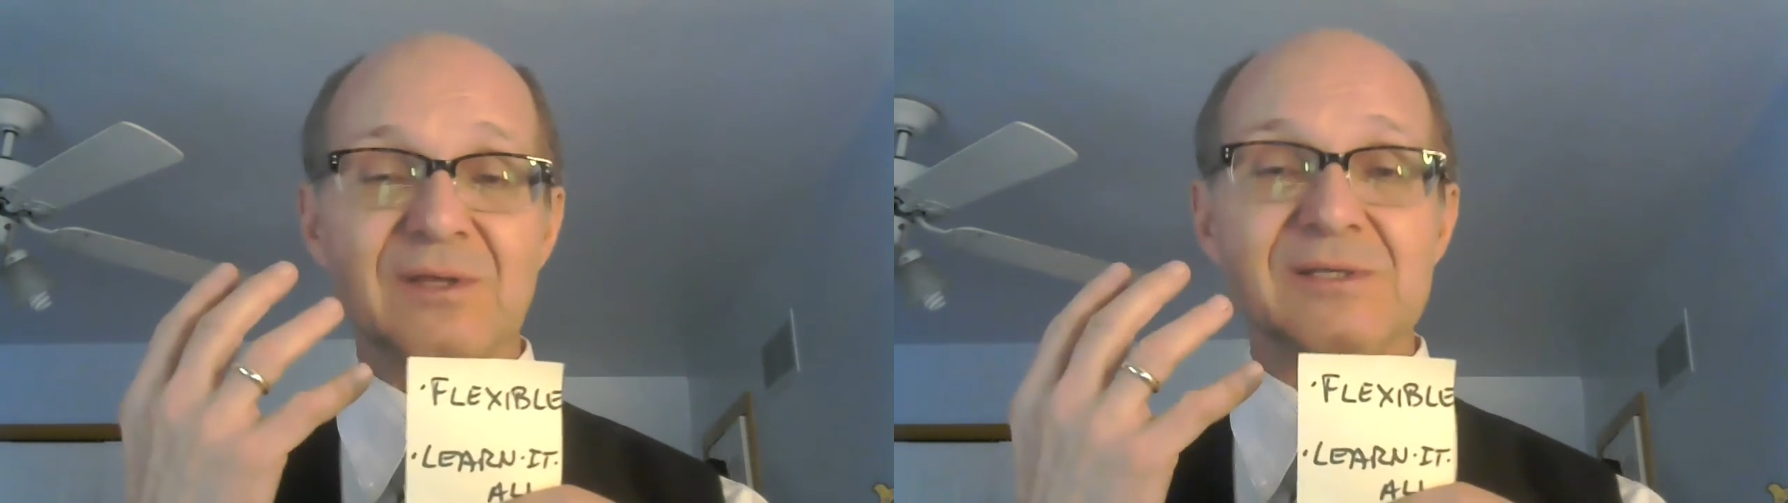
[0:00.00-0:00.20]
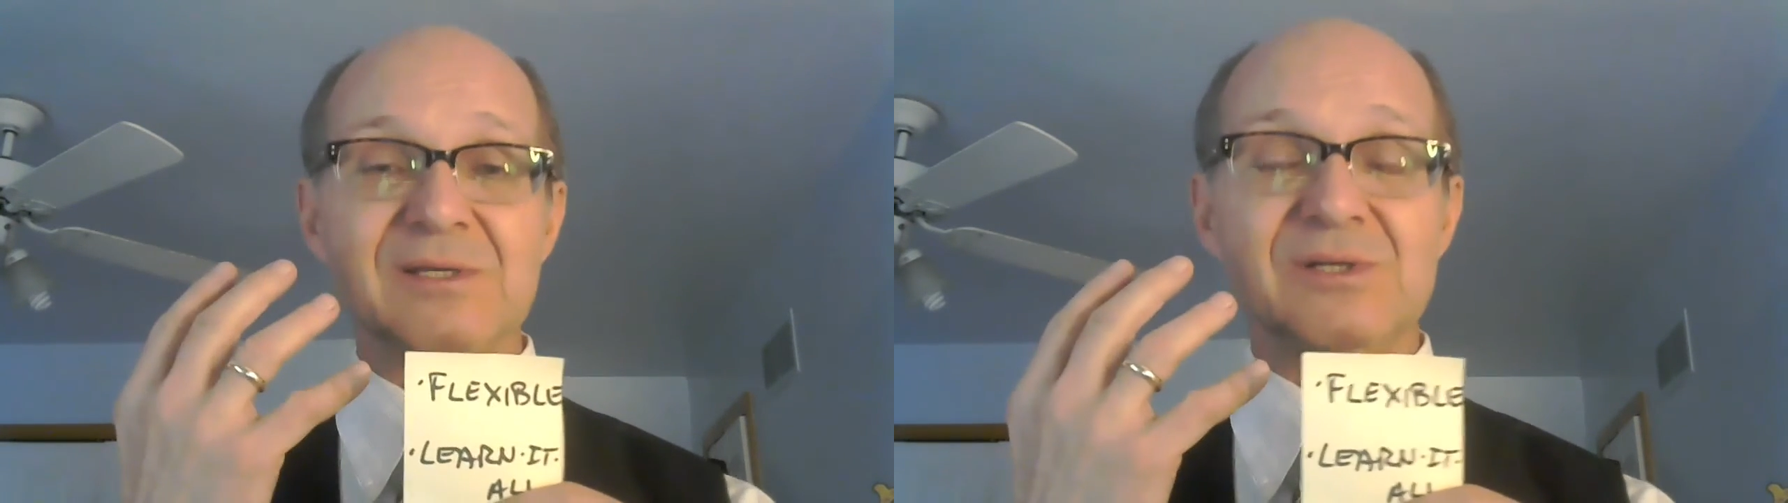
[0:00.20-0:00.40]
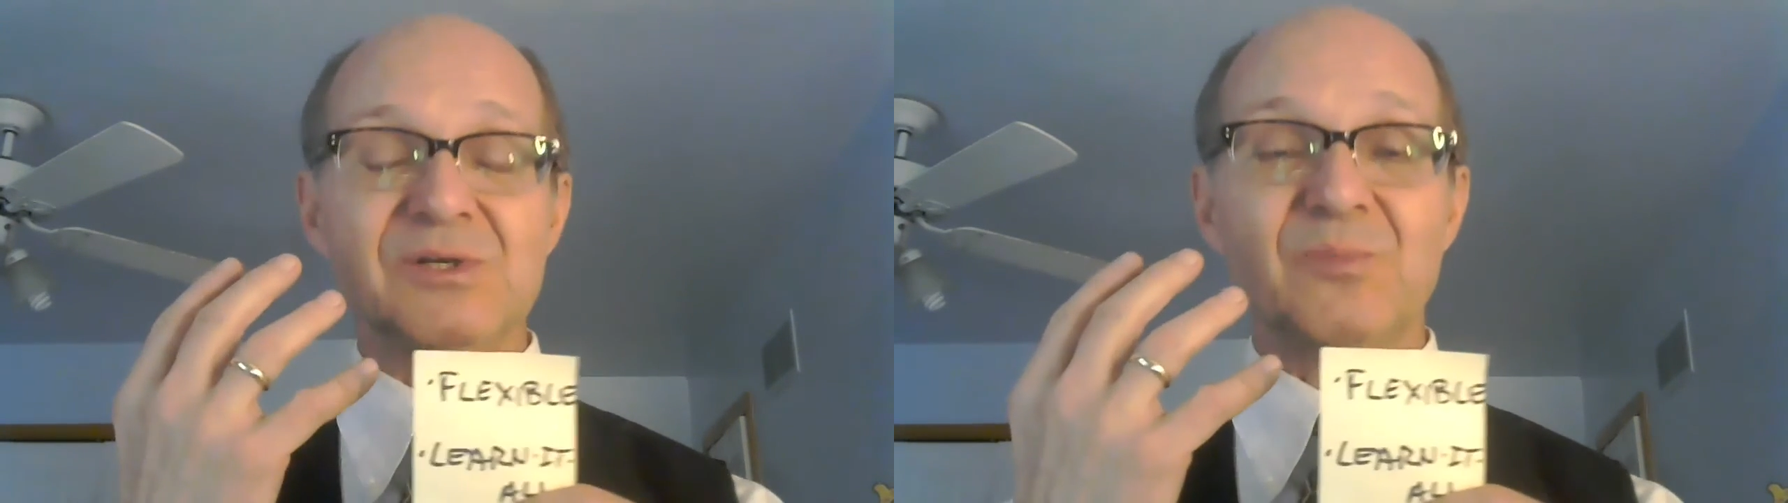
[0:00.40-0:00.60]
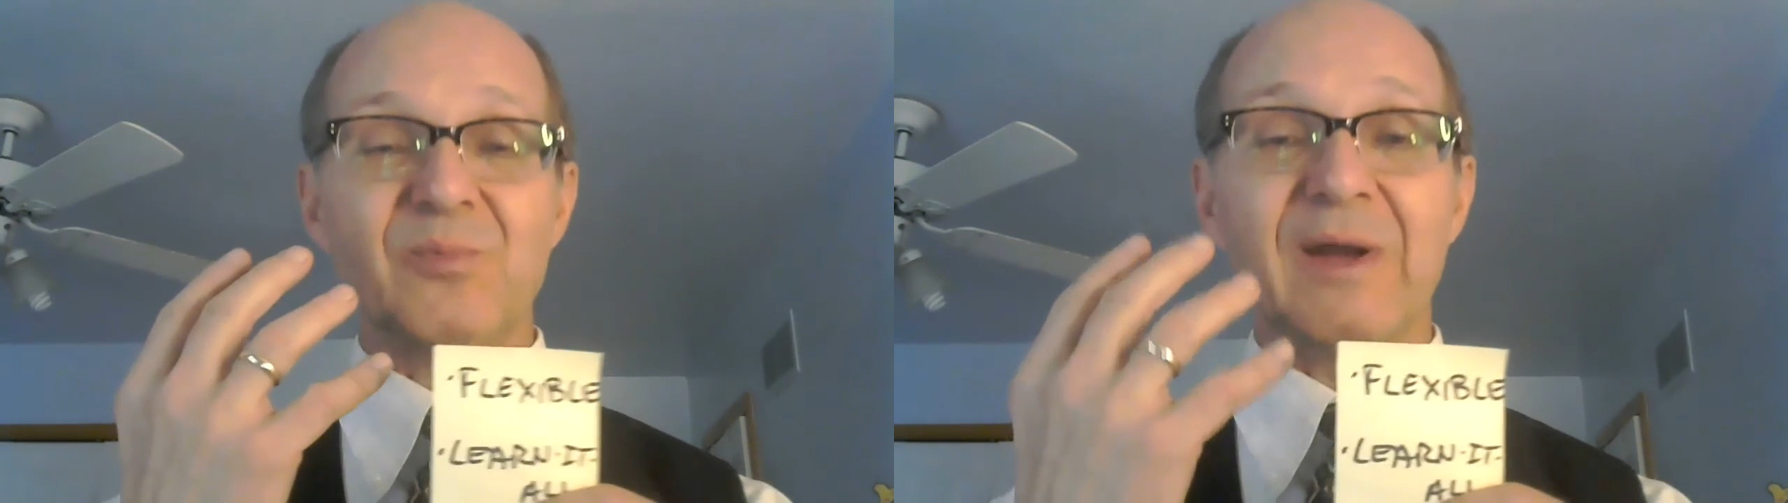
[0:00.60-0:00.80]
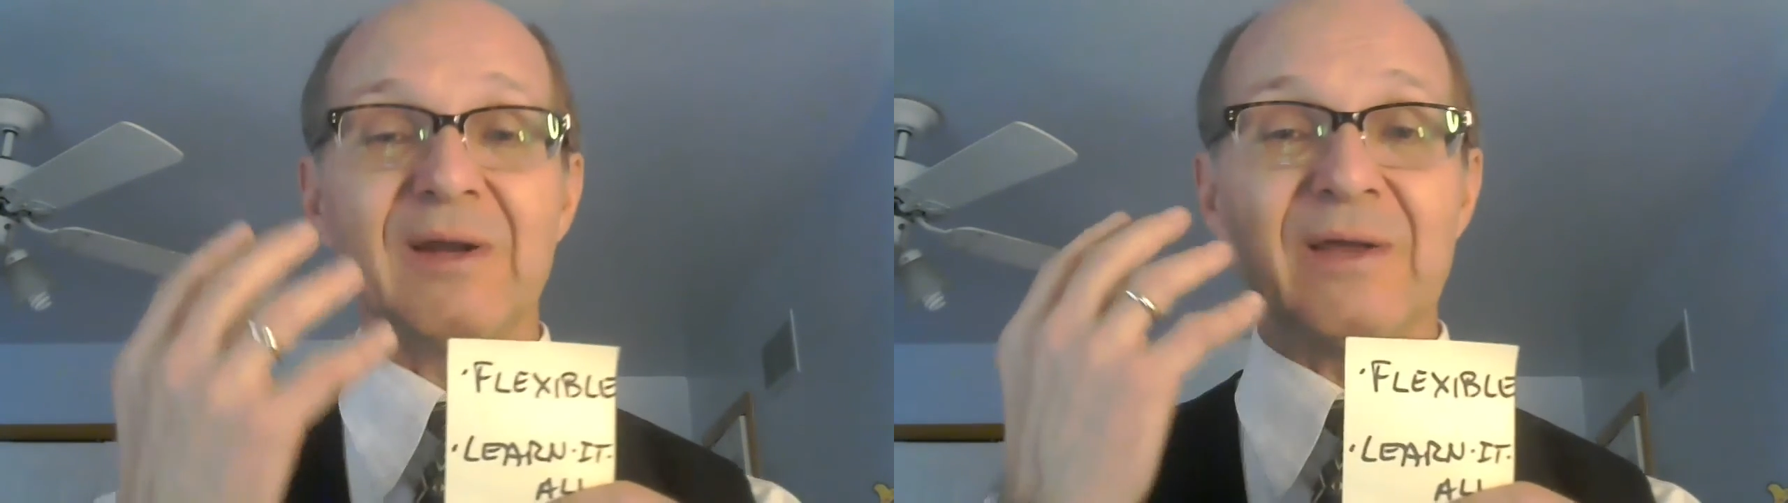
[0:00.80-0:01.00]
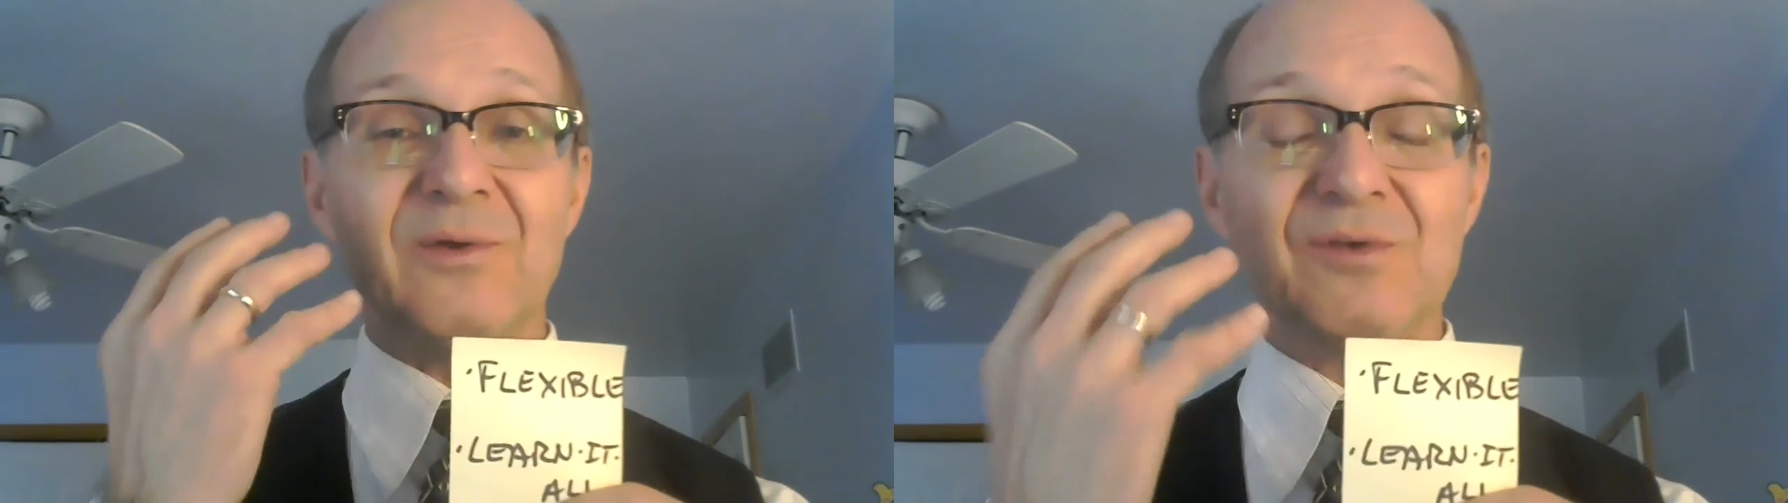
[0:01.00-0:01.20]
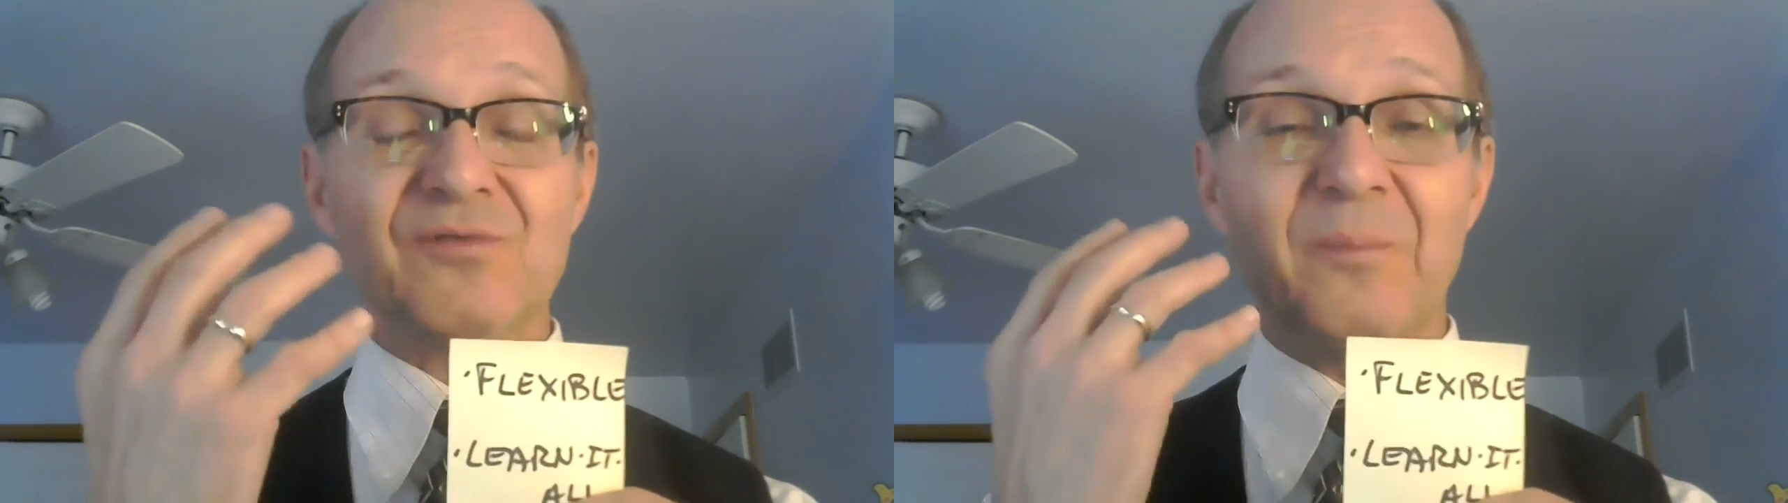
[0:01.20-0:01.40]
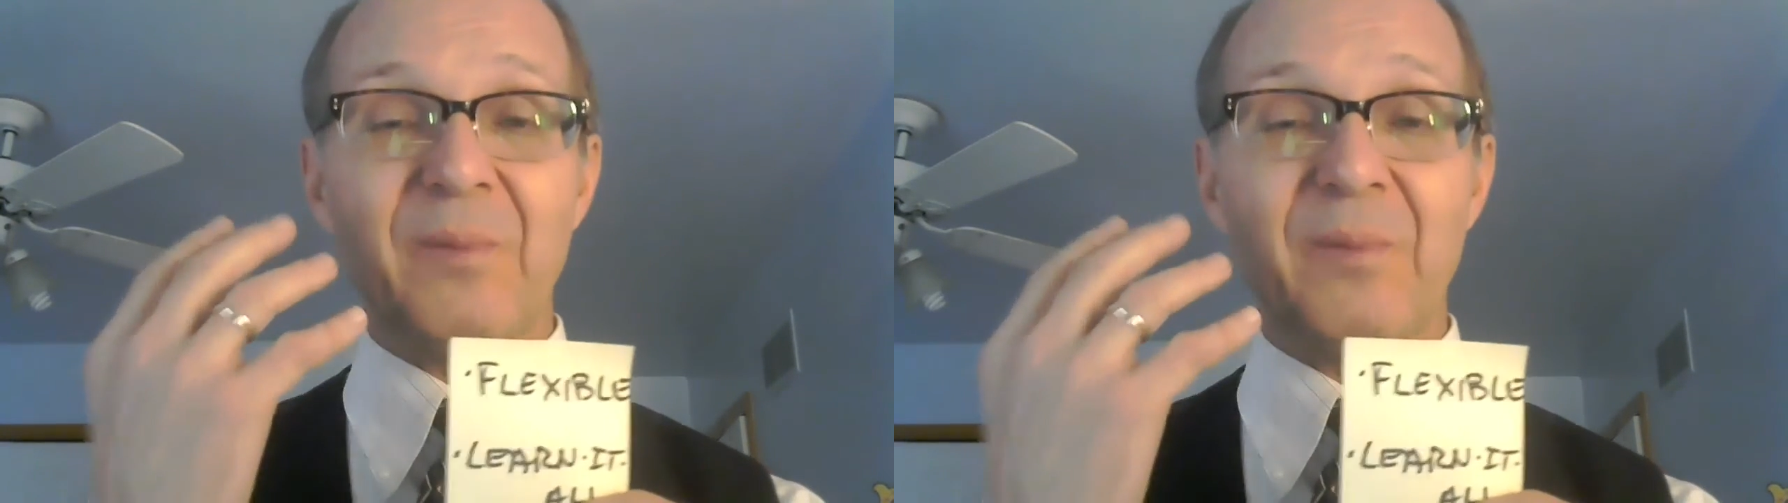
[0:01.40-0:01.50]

things into your brain like useful